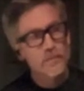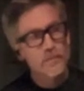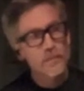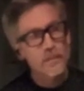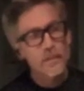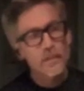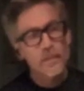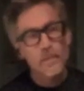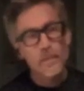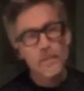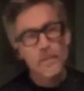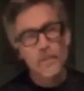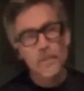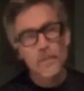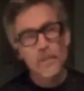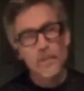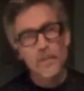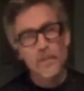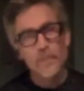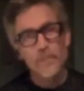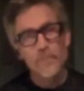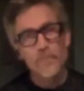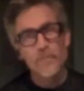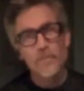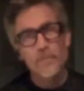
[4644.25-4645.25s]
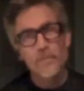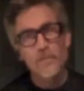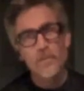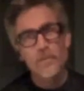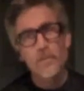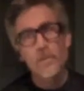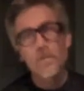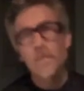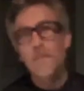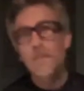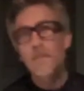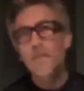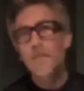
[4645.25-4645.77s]
like my buddy
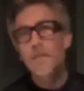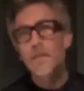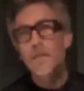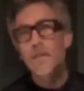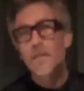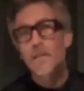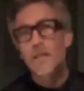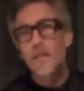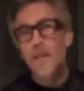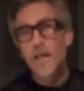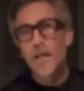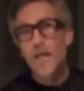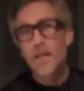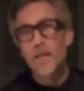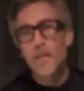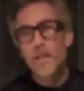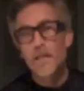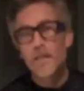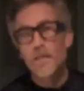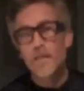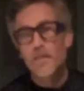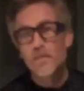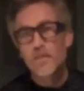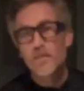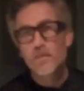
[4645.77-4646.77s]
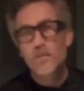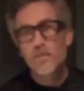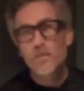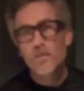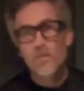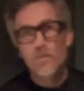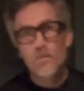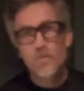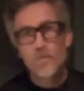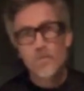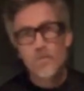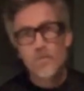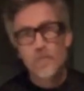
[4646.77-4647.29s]
Phil, he had like a
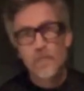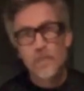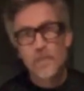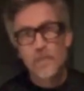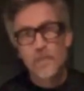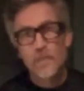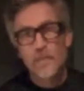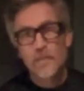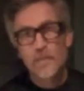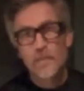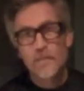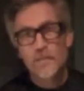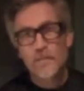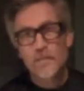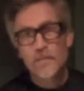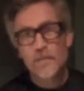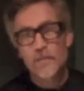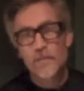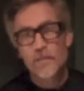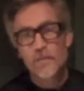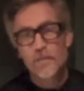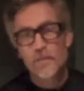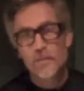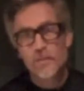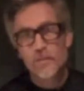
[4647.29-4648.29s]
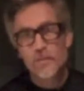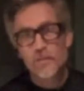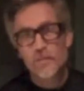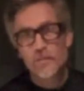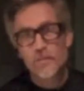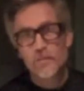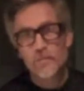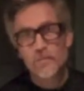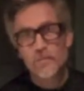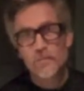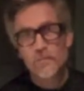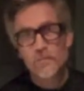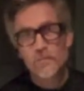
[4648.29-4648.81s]
total, like, he was
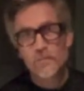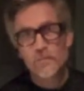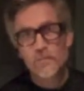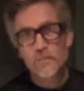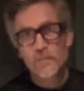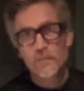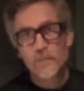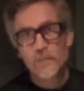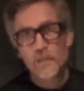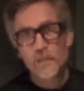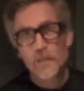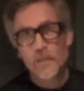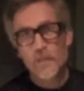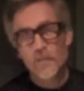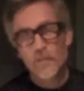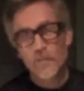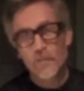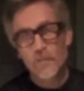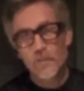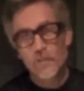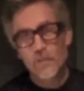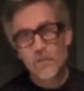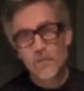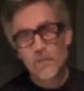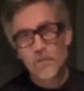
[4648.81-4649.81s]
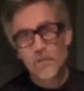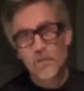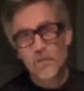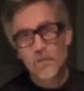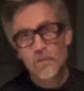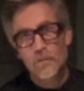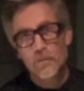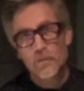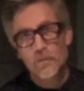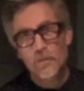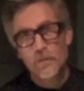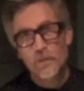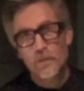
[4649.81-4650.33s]
in love with a
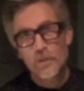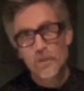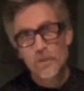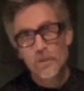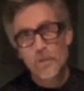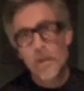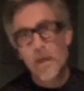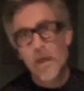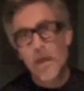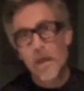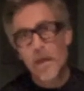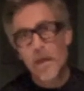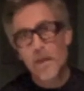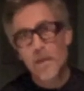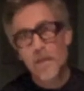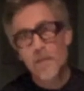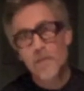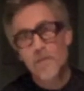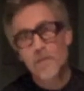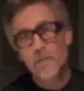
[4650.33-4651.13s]
girl in Japan.